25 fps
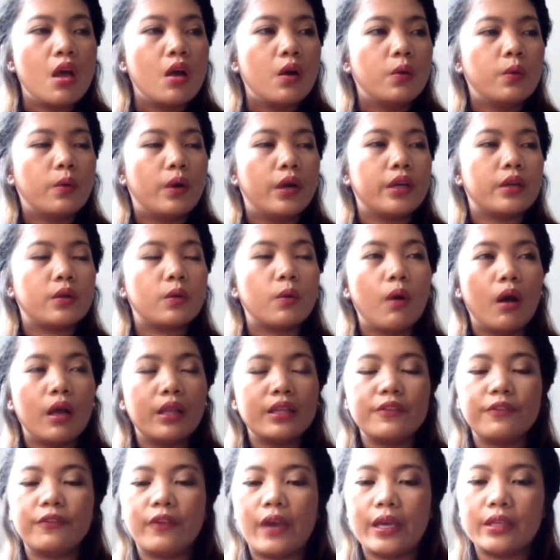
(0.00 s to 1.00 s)
who are
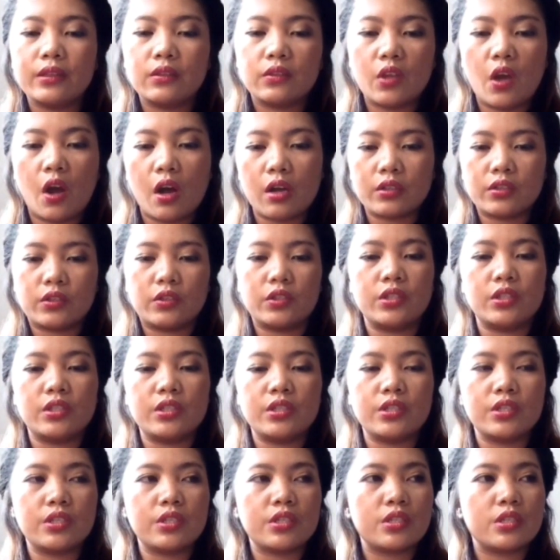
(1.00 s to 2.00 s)
qualified
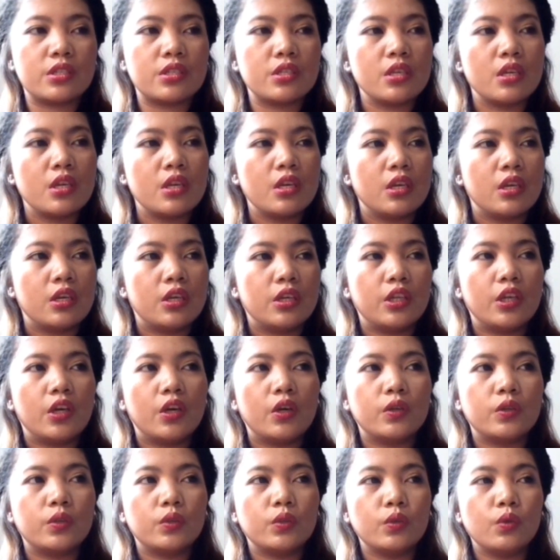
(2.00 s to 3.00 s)
doctors,
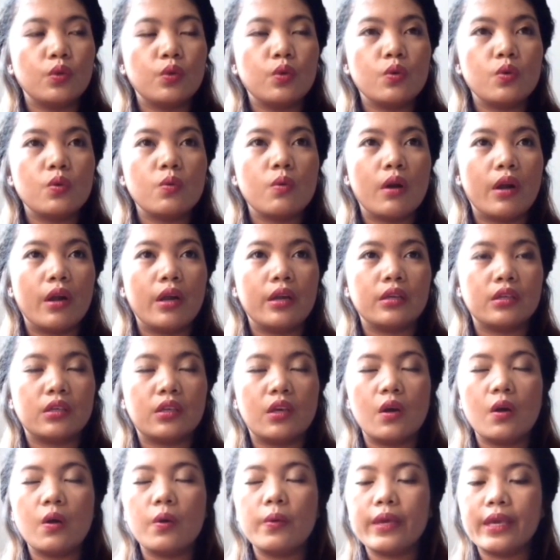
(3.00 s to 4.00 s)
who are
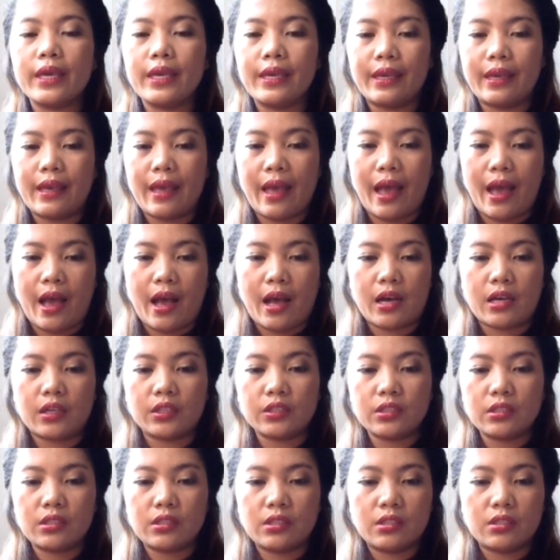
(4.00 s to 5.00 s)
going
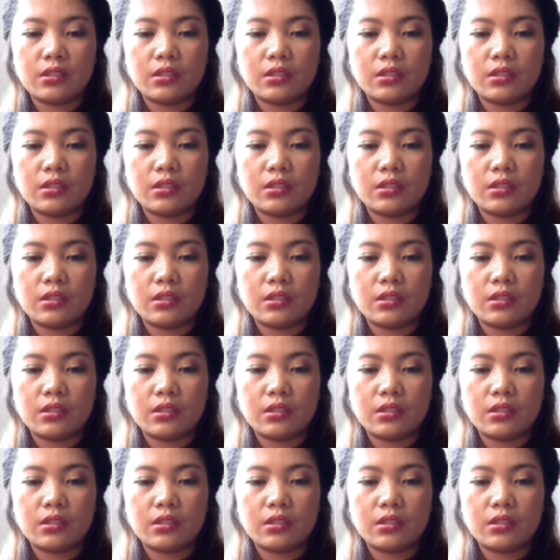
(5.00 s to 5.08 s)
out,